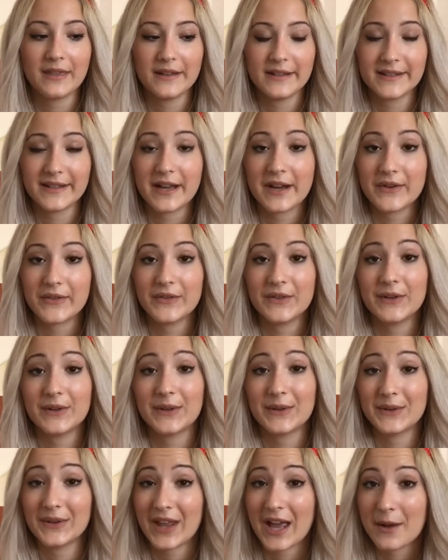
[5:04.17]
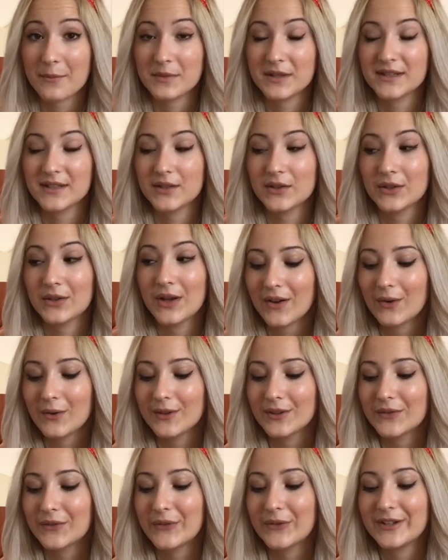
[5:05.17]
this iPhone on Amazon all
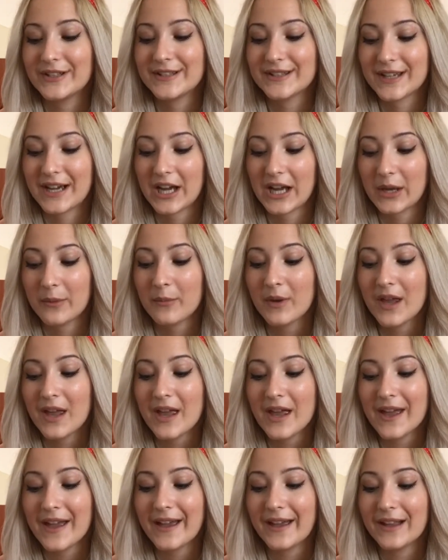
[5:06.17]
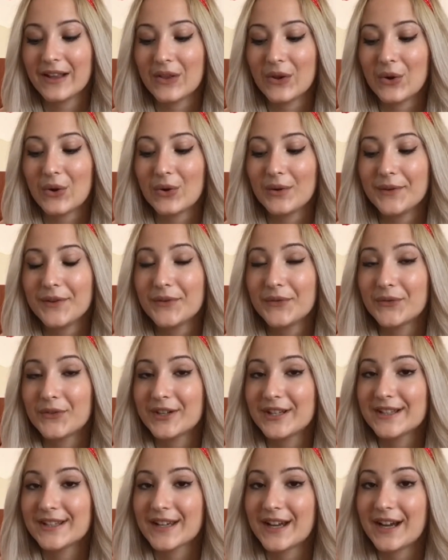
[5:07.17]
the free time, and all the
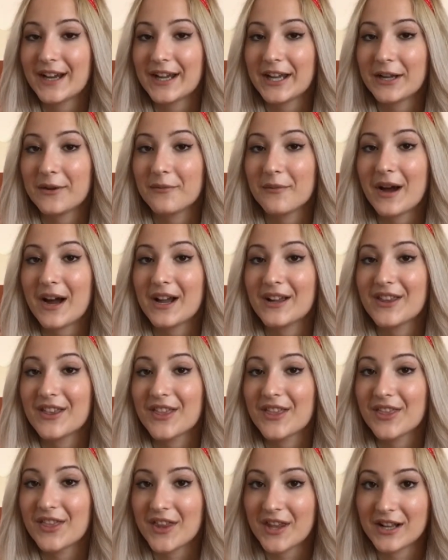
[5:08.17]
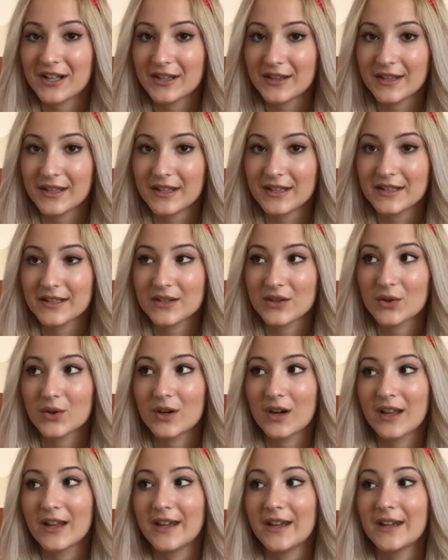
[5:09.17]
free time I failed it,
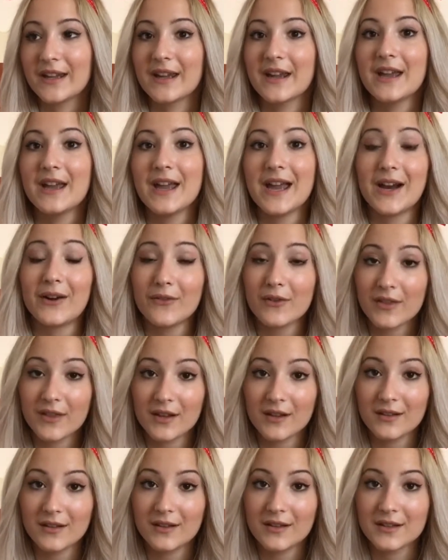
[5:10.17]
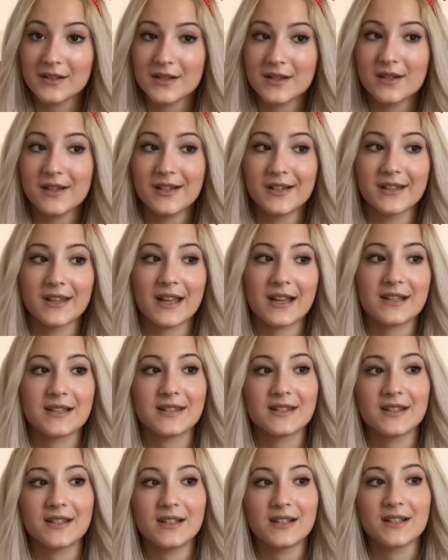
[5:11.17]
or like everything looked good
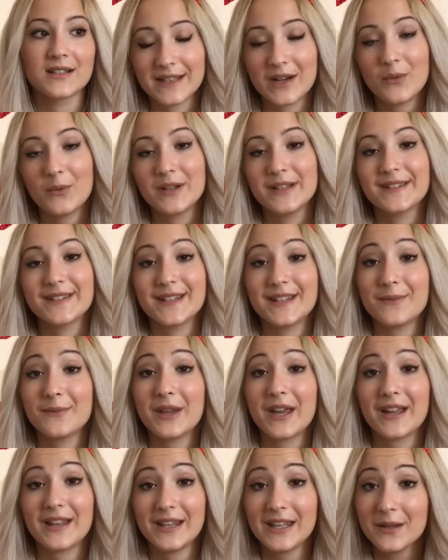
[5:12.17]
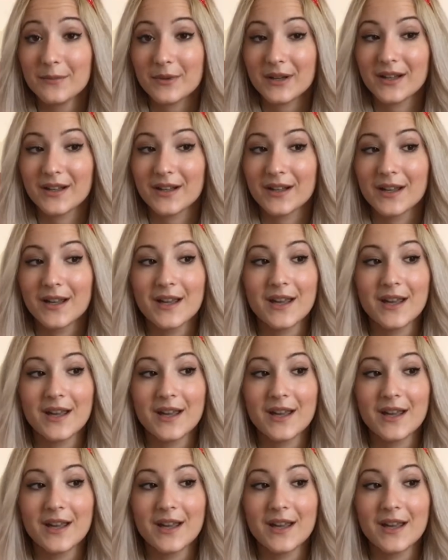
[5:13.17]
until someone sent me an email